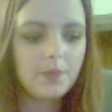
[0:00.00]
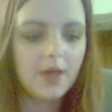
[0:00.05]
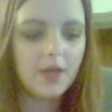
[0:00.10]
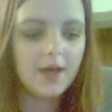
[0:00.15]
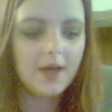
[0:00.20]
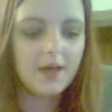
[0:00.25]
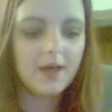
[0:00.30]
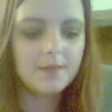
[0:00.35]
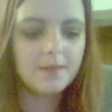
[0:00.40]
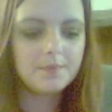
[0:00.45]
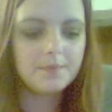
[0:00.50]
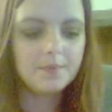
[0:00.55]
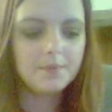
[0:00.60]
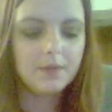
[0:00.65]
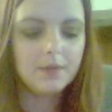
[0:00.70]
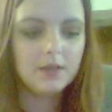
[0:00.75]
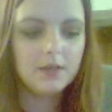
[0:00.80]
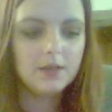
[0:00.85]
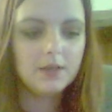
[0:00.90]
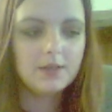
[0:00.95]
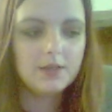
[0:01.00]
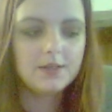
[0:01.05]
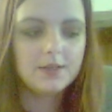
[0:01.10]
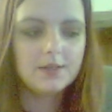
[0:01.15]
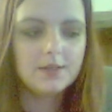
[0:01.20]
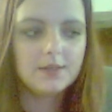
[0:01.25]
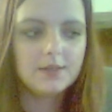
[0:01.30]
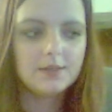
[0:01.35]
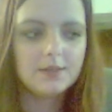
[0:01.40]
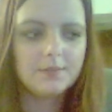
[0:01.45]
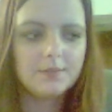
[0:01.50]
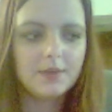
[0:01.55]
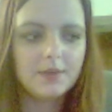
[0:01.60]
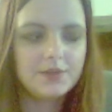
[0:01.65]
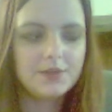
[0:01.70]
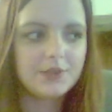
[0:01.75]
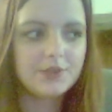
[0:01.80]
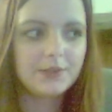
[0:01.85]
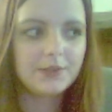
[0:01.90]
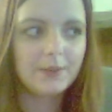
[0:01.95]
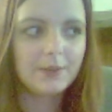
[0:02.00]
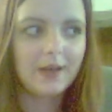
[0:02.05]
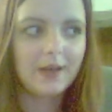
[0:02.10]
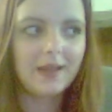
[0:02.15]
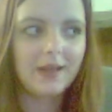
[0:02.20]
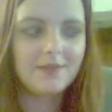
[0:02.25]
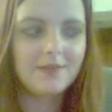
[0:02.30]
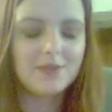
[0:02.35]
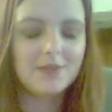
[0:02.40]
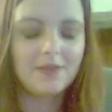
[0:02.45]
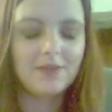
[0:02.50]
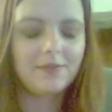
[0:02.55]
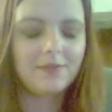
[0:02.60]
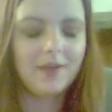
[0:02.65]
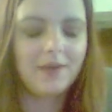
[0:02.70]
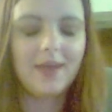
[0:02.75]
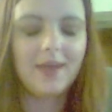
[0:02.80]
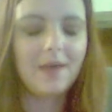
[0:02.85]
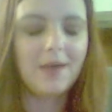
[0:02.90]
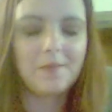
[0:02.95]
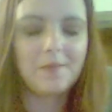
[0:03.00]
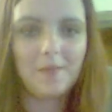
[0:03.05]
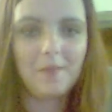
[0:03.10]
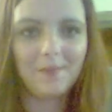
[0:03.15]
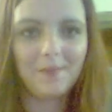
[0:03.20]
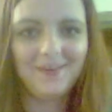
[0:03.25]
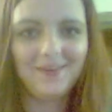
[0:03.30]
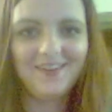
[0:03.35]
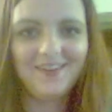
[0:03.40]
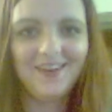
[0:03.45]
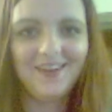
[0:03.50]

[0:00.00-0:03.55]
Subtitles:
I'm not sure where I left off. I can't remember.